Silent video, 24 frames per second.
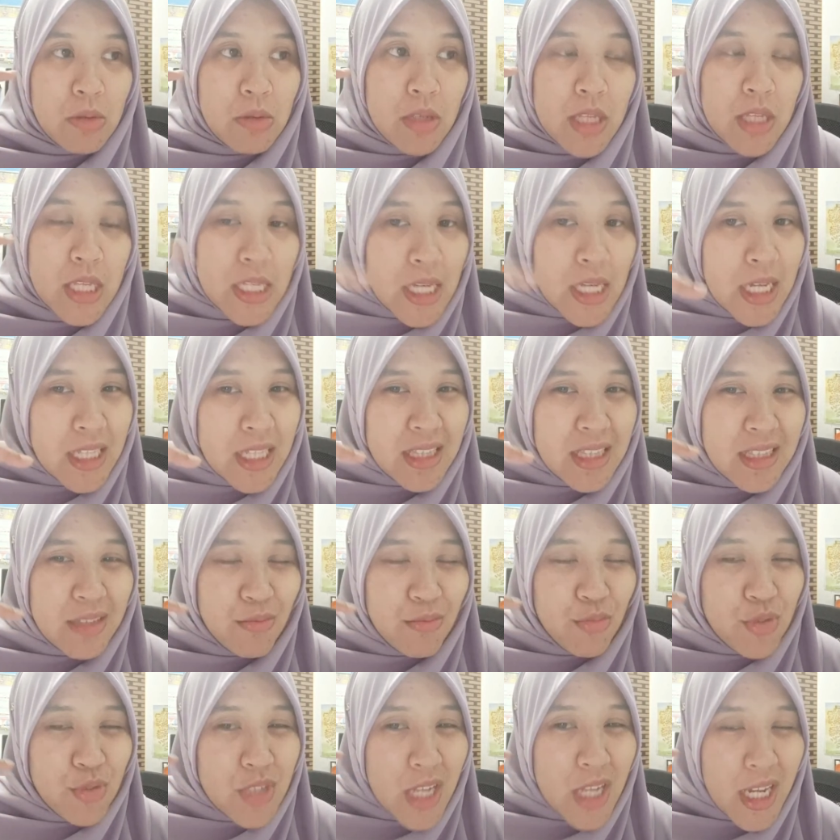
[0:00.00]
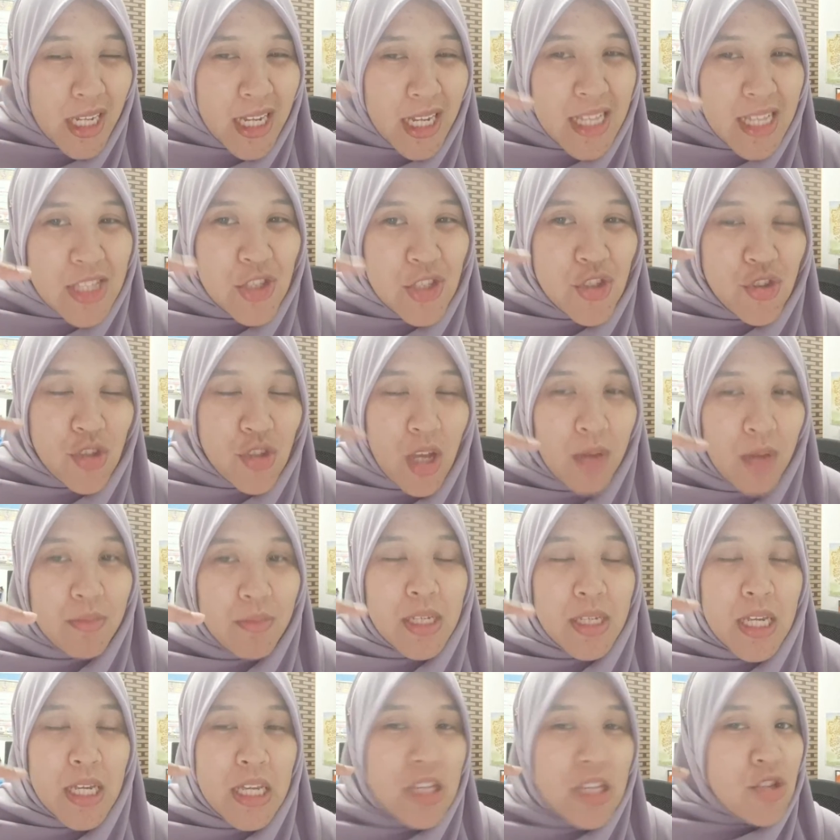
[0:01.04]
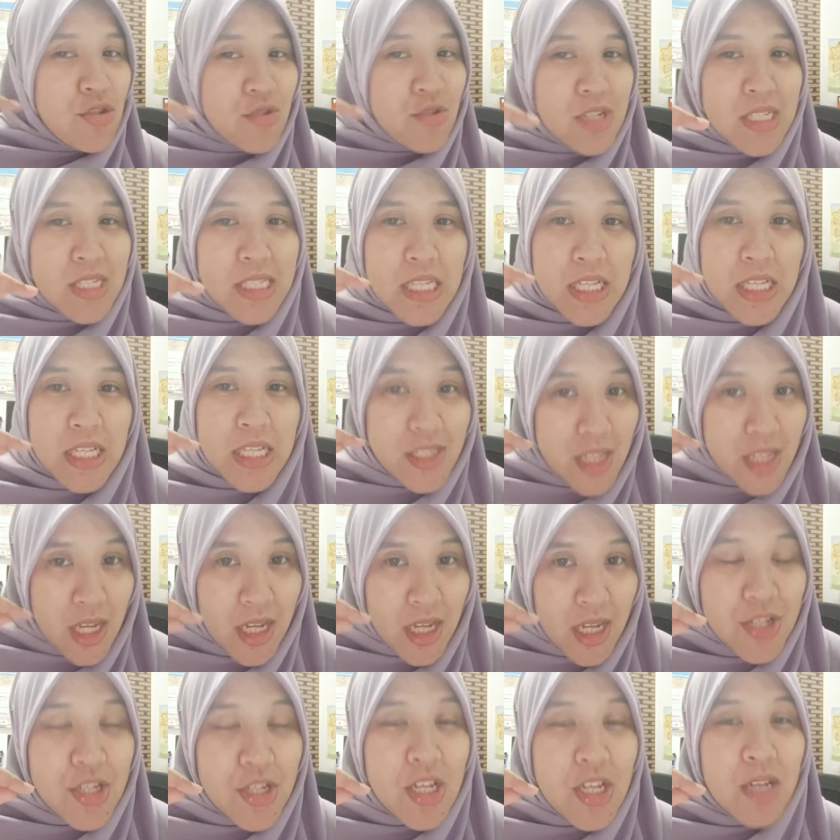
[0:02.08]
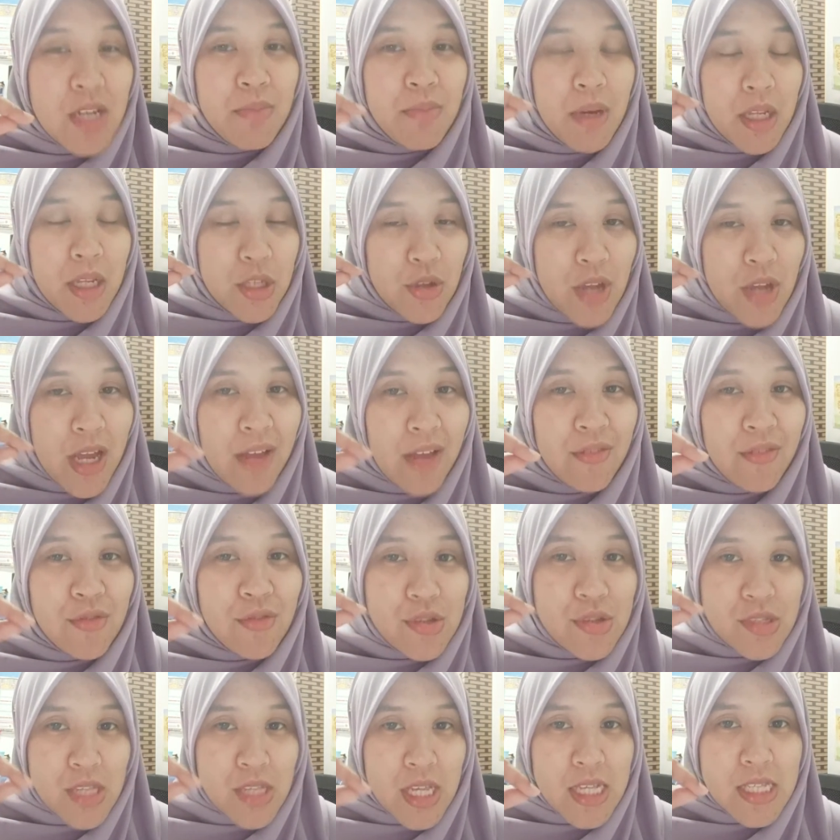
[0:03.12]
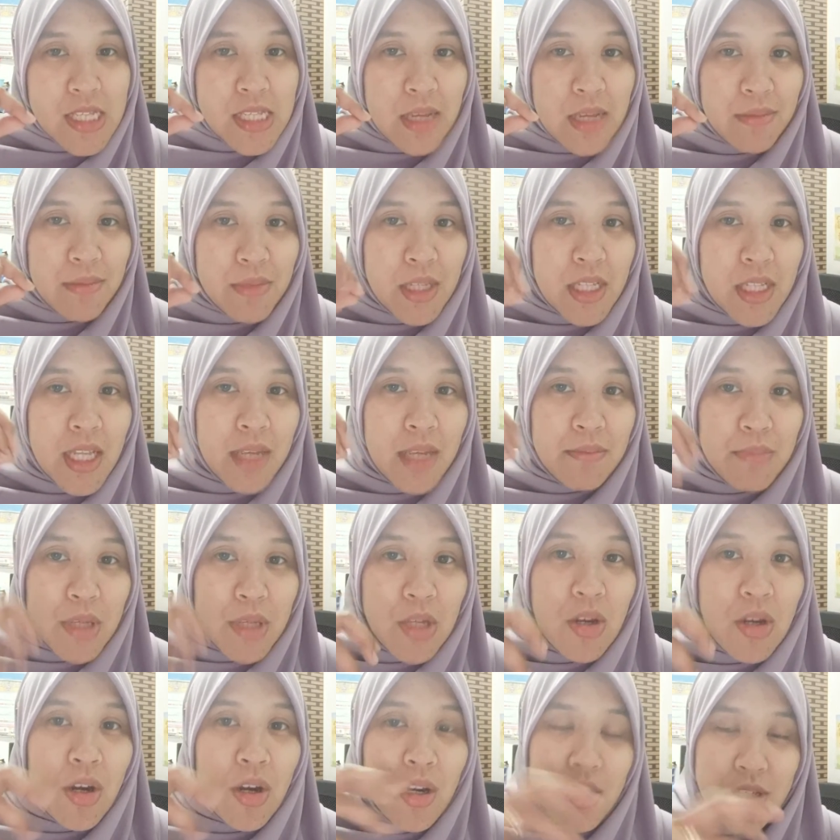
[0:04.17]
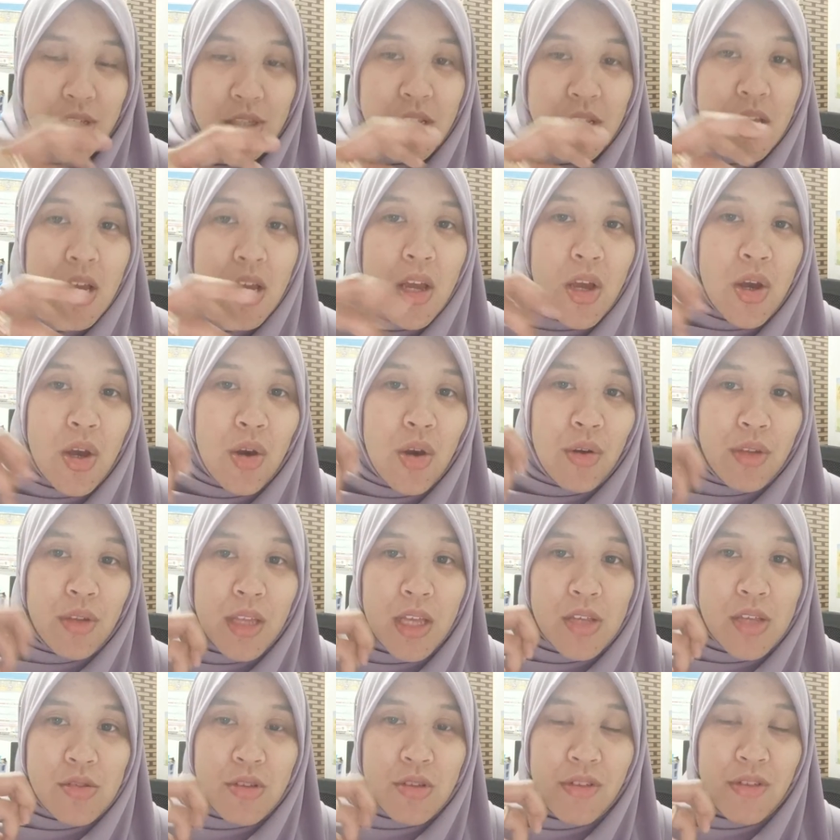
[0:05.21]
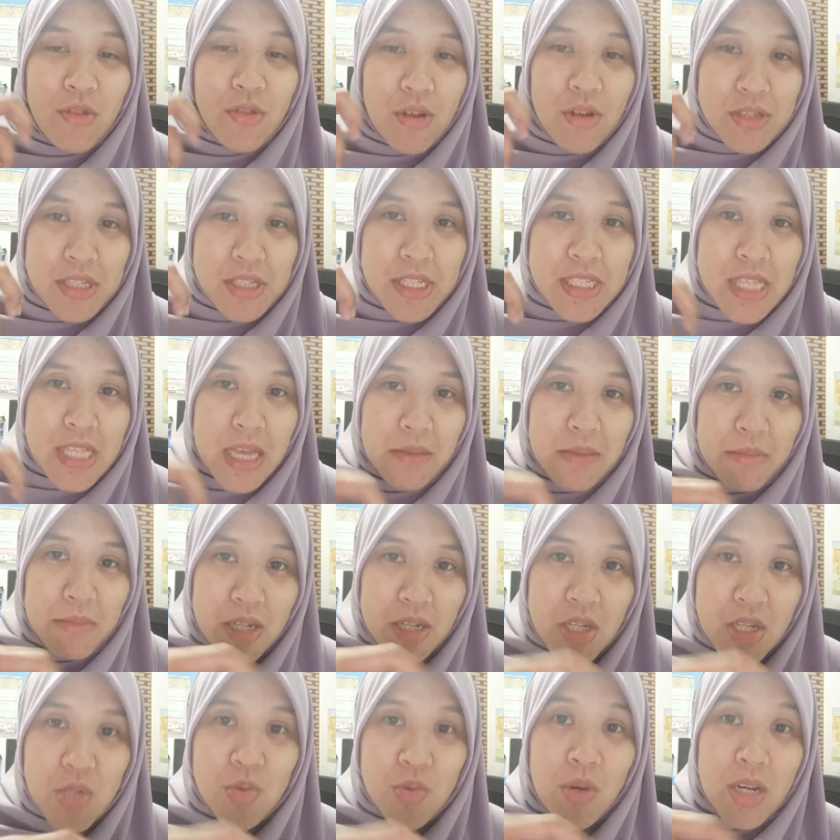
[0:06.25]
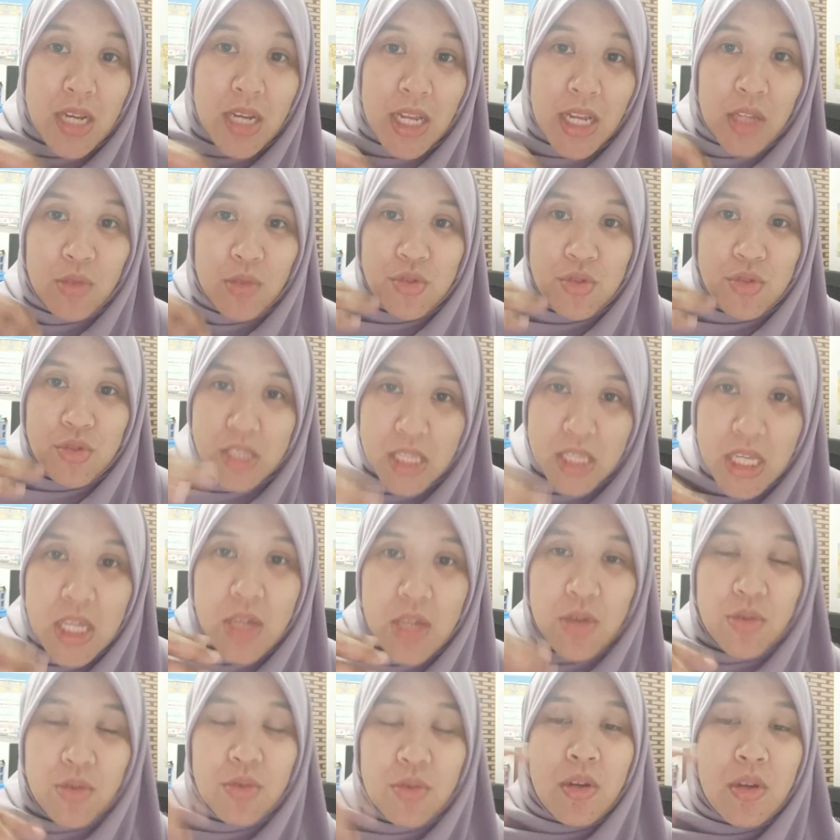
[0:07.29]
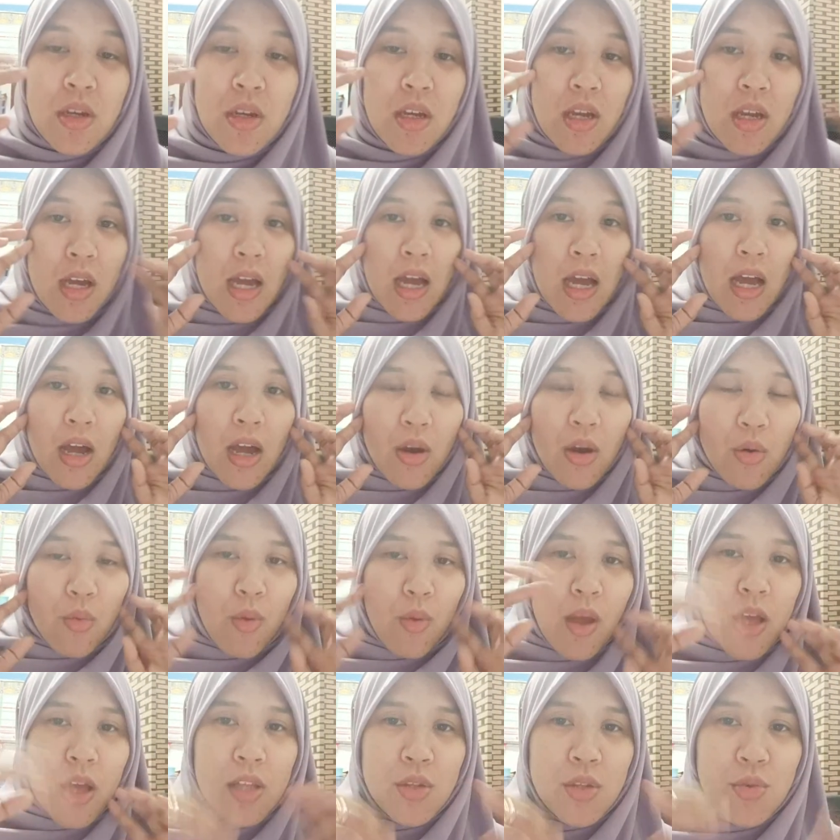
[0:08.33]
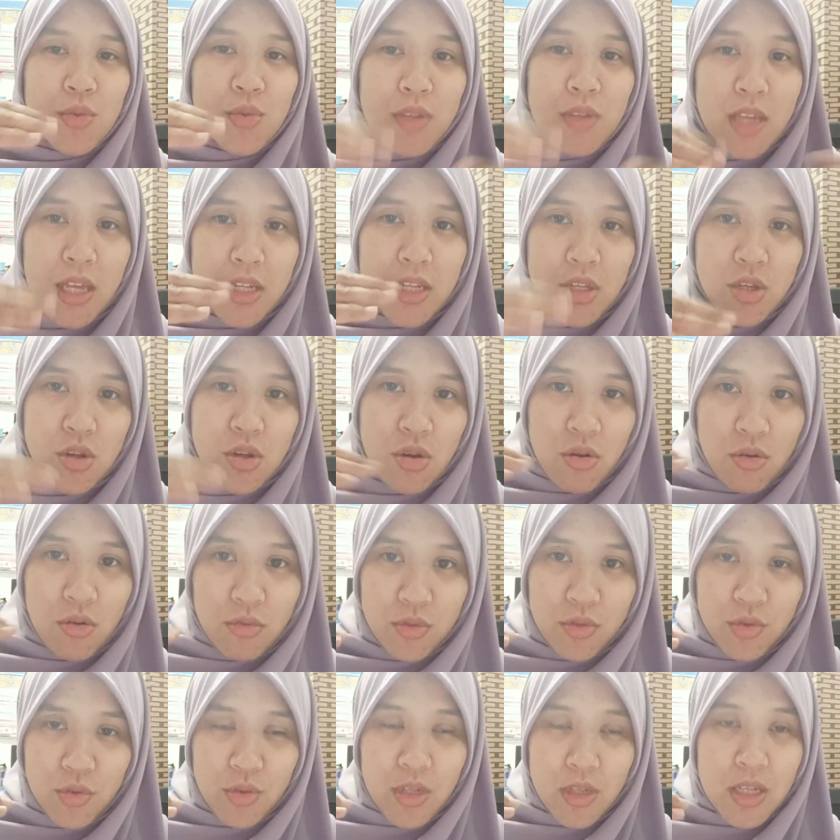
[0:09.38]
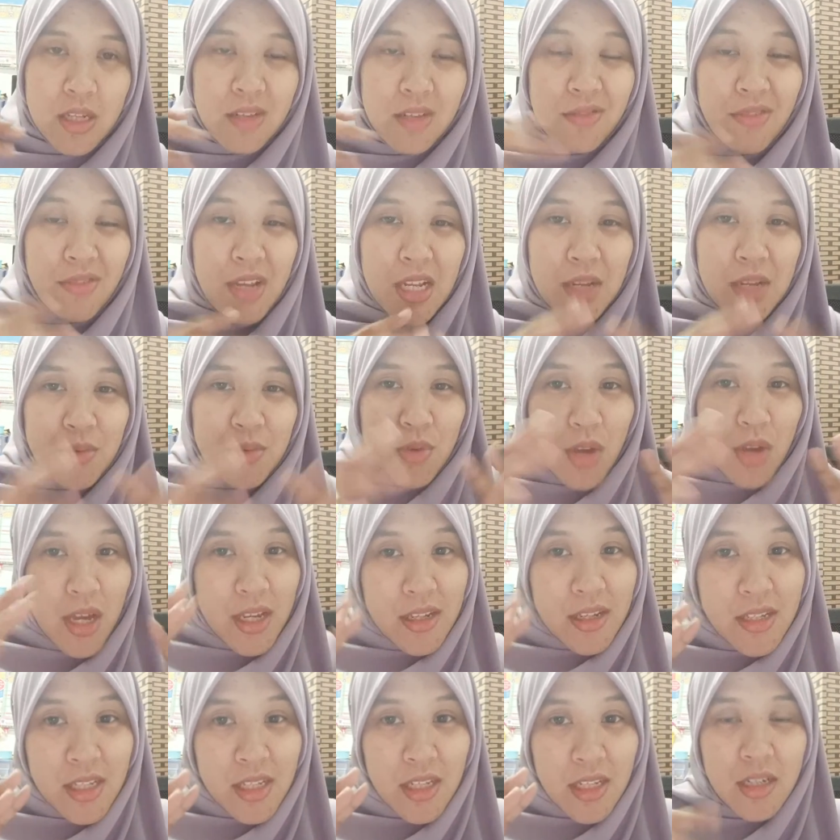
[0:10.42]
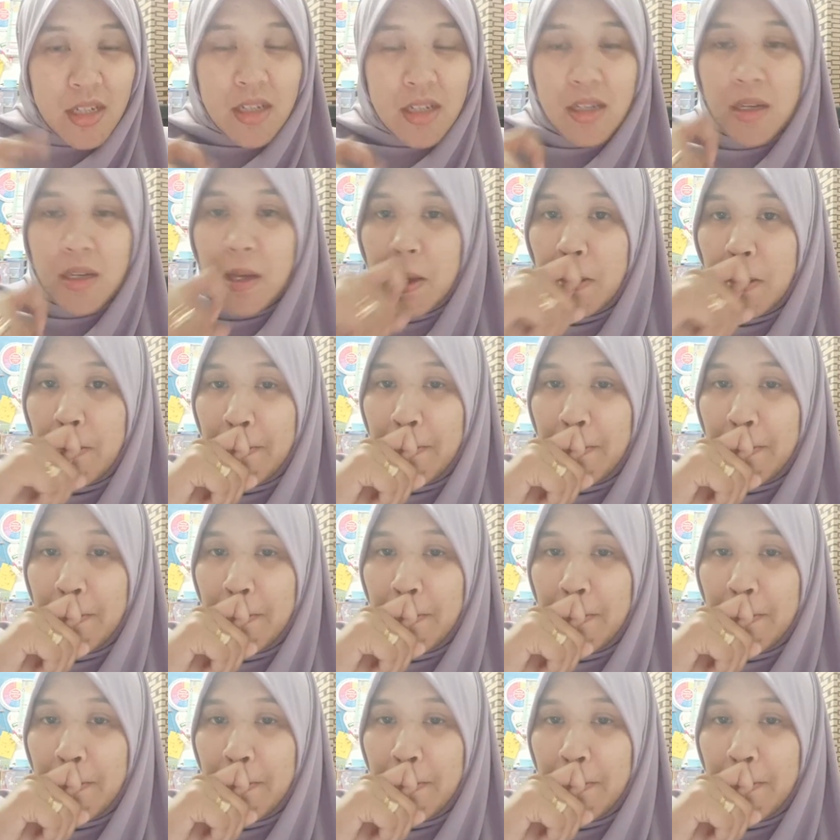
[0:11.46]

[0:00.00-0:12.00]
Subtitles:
ingat, jangan stop dekat interesting sahaja, but you have to say something like because. Okay, so of course examiners would like to see you, how well you can, you can develop your idea,